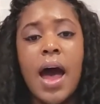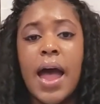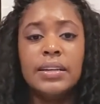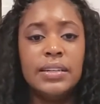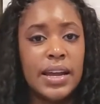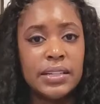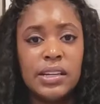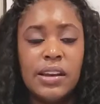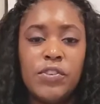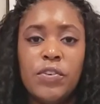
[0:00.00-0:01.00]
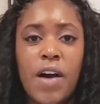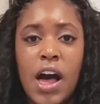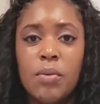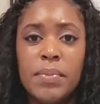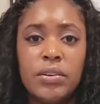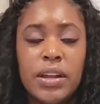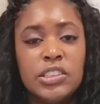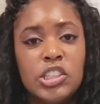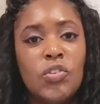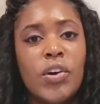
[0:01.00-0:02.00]
I dance, and if you follow me on
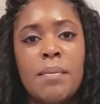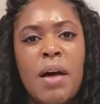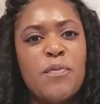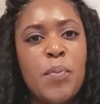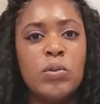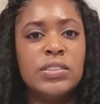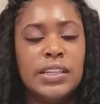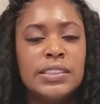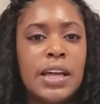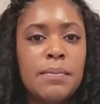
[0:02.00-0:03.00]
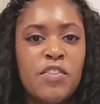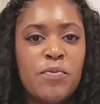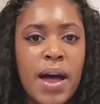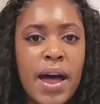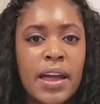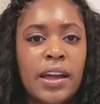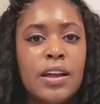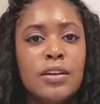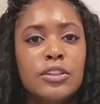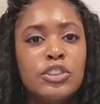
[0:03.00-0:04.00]
Instagram, I posted some of my
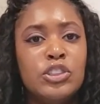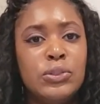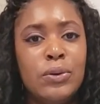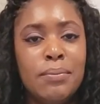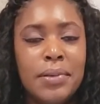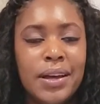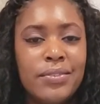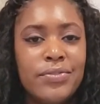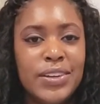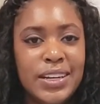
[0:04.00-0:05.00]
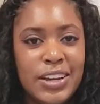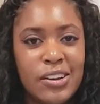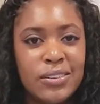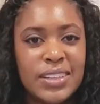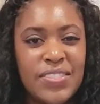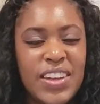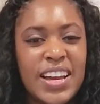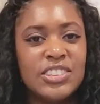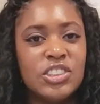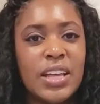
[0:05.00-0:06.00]
Zumba videos. I think
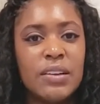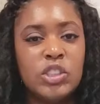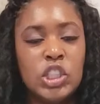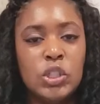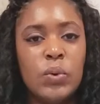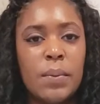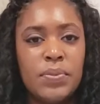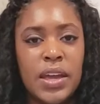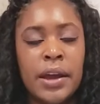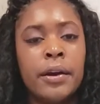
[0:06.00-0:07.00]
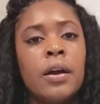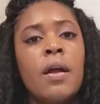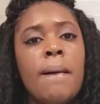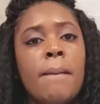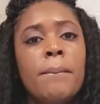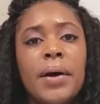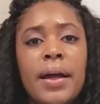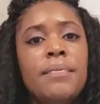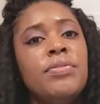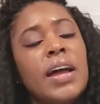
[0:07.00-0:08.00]
I just have 2 up there,
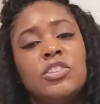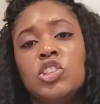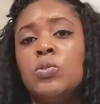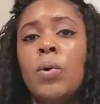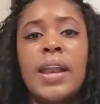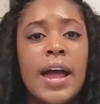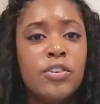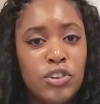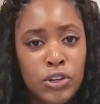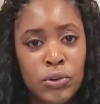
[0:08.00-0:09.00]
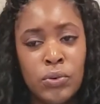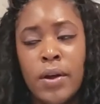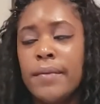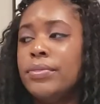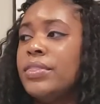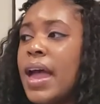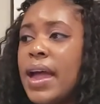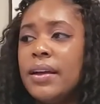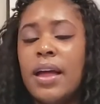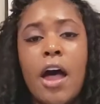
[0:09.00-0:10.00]
but that's just what I do.
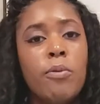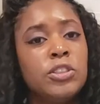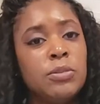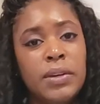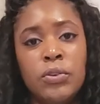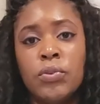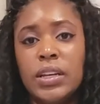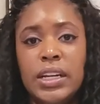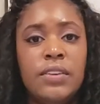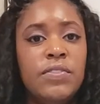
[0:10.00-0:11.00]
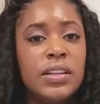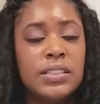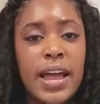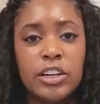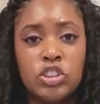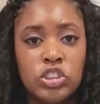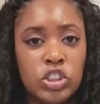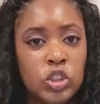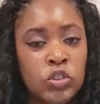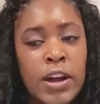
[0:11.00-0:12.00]
That helps me relieve this extra
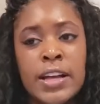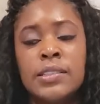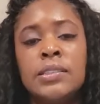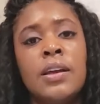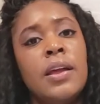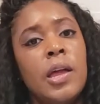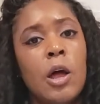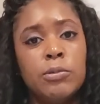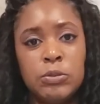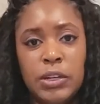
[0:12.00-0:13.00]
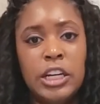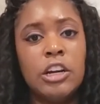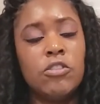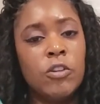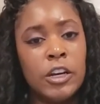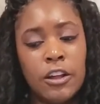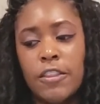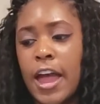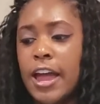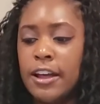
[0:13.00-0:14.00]
stress, helps me get rid of
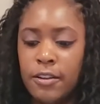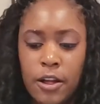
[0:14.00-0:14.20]
that